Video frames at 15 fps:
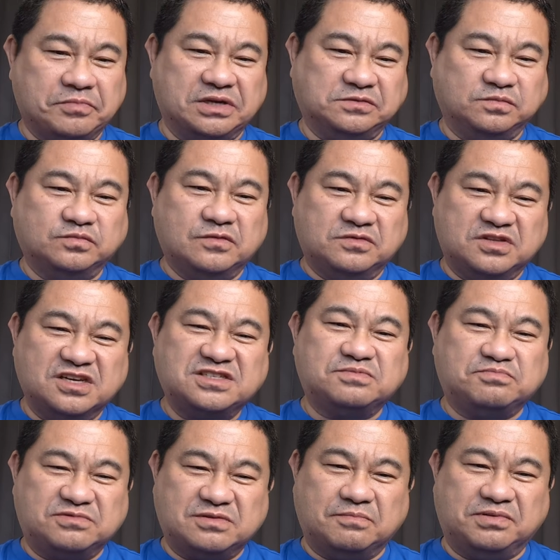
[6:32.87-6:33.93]
But
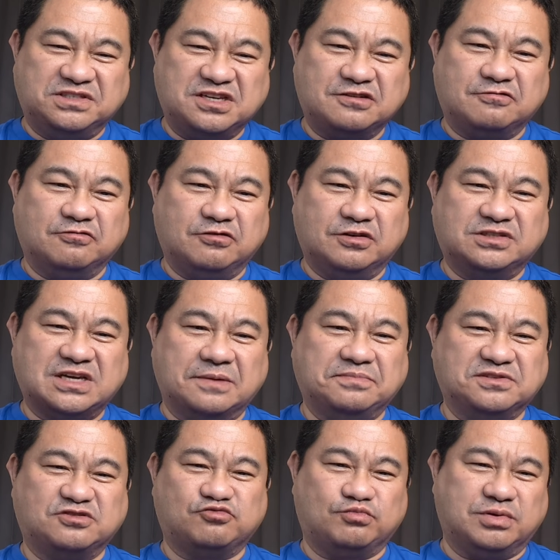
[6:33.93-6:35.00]
this particular
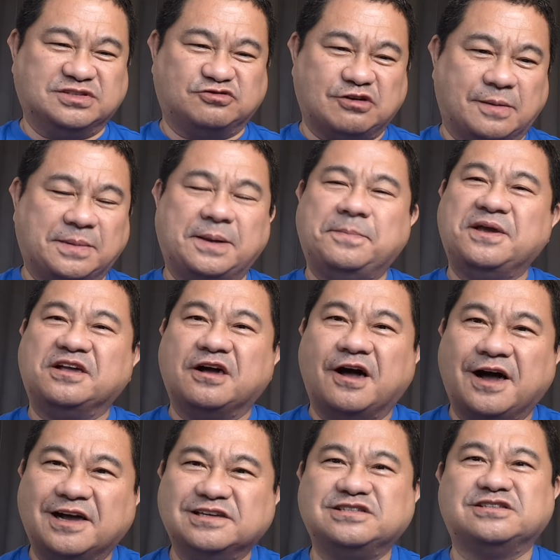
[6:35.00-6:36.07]
type of pastrami,
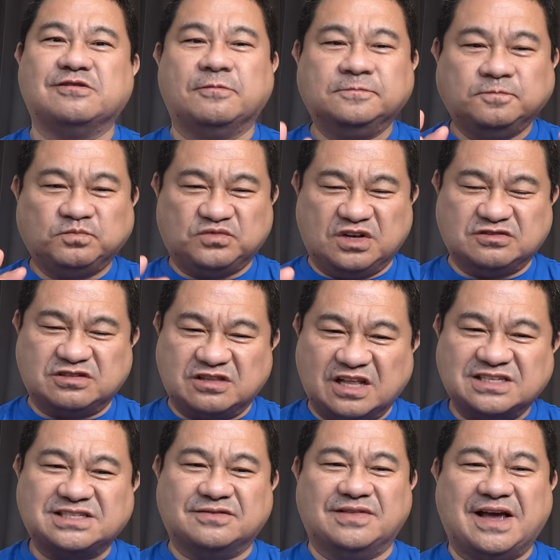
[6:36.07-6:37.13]
because there's
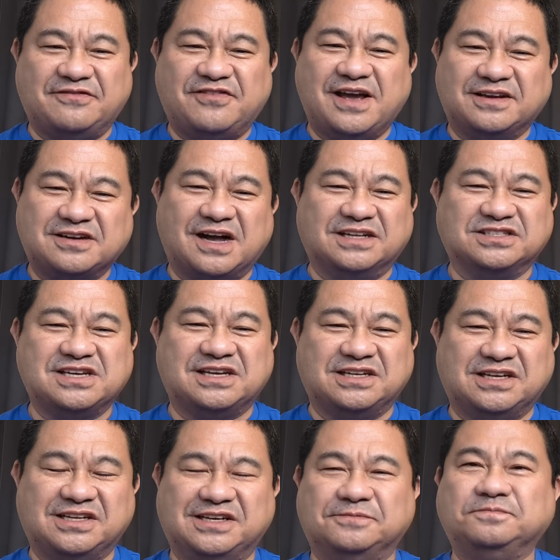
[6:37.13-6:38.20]
less of that fat
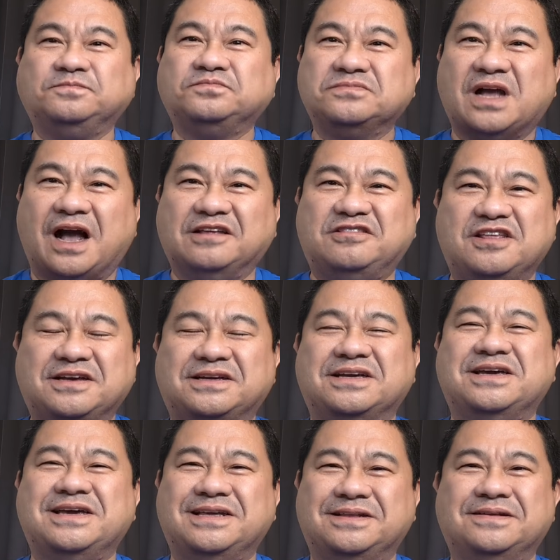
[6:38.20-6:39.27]
content in it, I
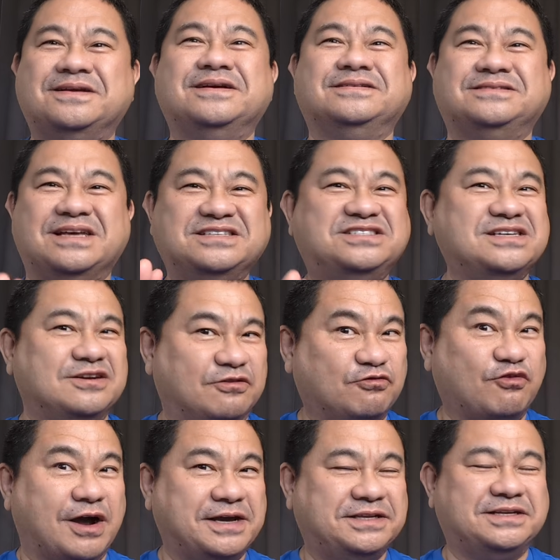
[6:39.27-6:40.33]
think they did it
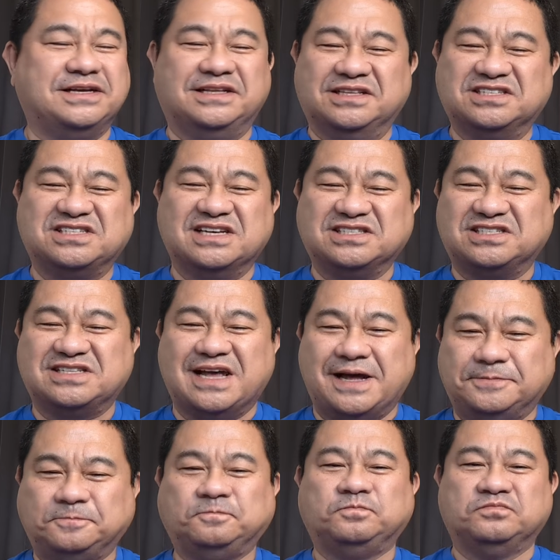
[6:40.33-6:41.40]
right in the sense
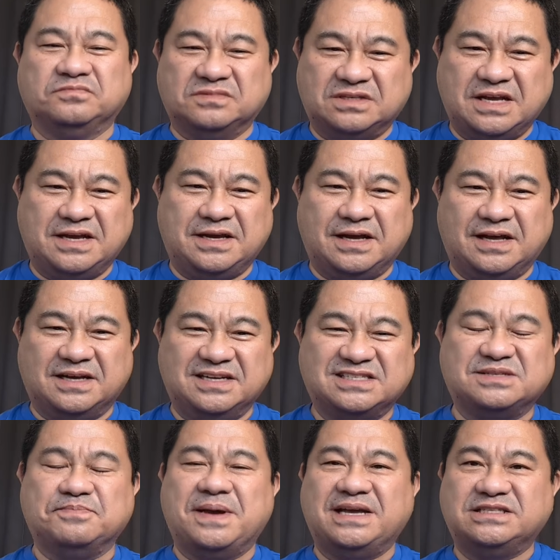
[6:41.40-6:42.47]
that
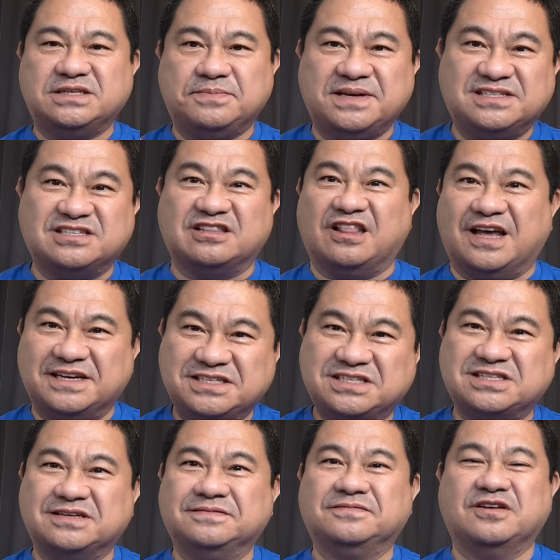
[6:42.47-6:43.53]
it's made to be
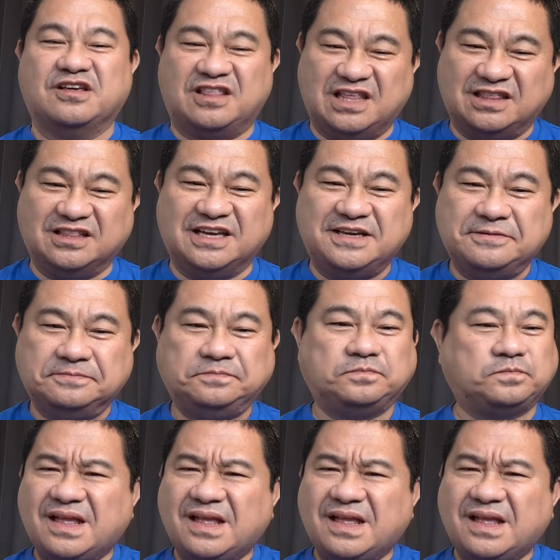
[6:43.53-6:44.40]
sliced thinly.